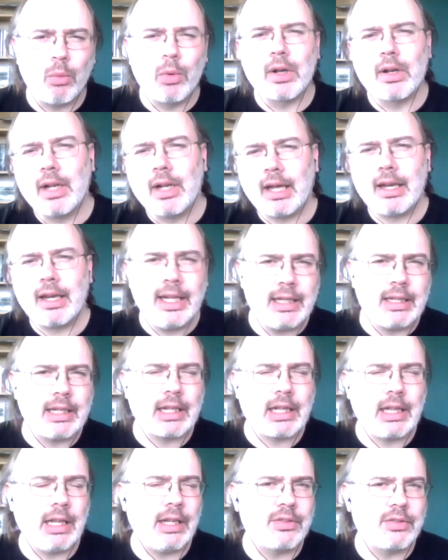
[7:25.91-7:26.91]
We're not in the
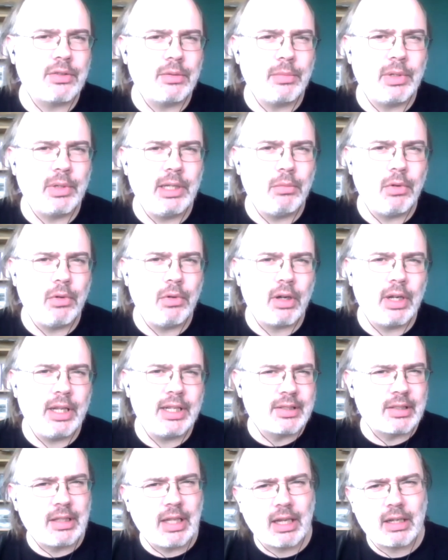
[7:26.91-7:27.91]
classroom anymore.
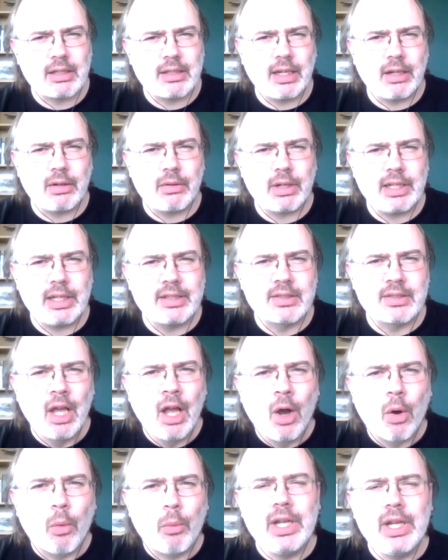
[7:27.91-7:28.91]
It's lockdown.
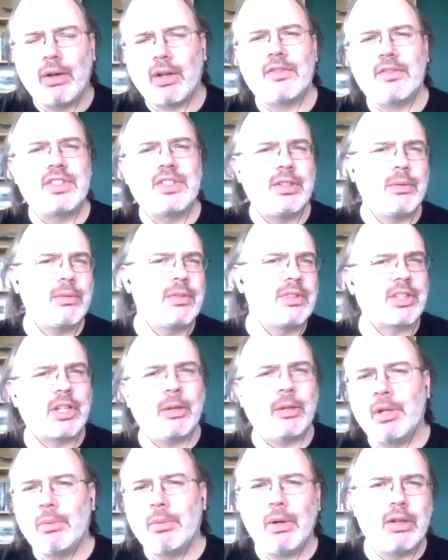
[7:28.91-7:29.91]
We don't have students
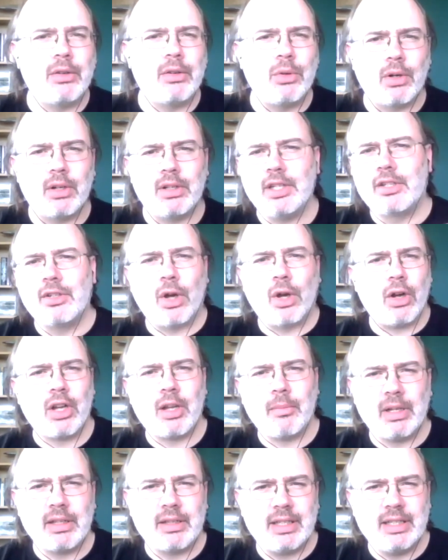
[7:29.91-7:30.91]
coming to our door to talk
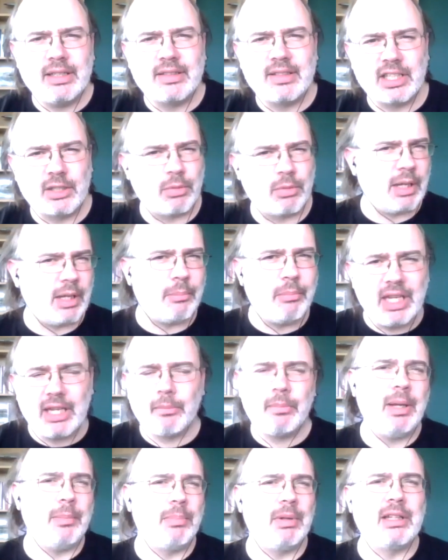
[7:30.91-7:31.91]
about these things. We're not
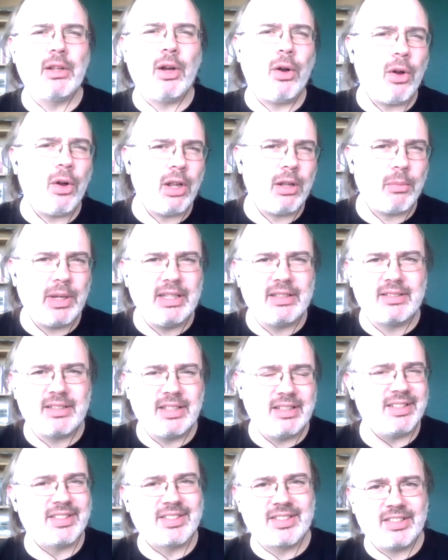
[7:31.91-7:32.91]
meeting people in the hallways to
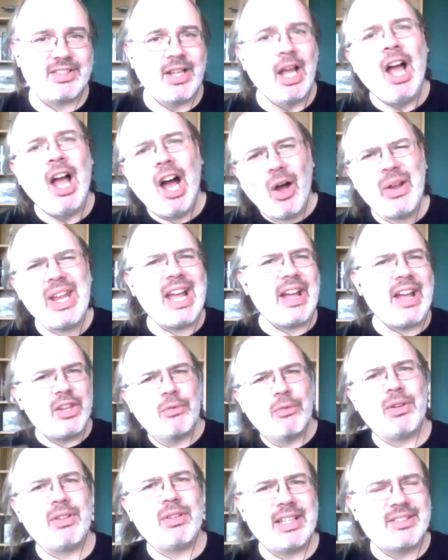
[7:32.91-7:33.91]
discuss, oh yeah,
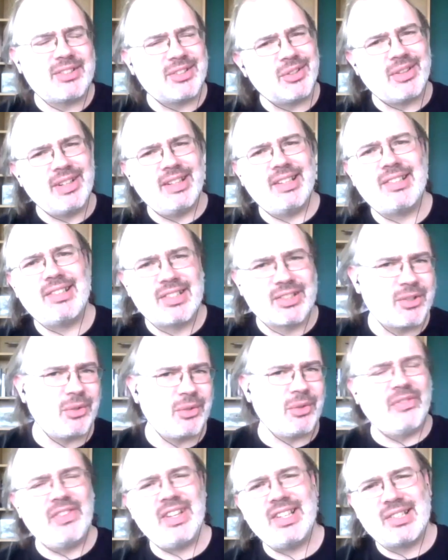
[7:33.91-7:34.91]
you wrote that story. This is
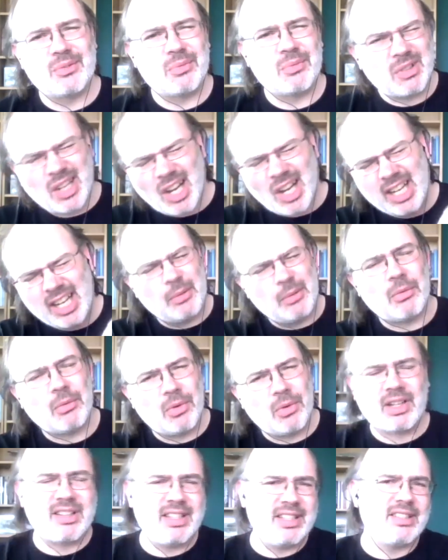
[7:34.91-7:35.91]
cool. This is kind of what
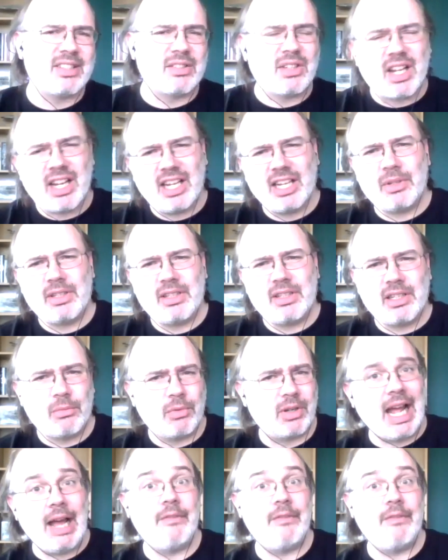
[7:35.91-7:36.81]
worked. This is kind of what didn't work.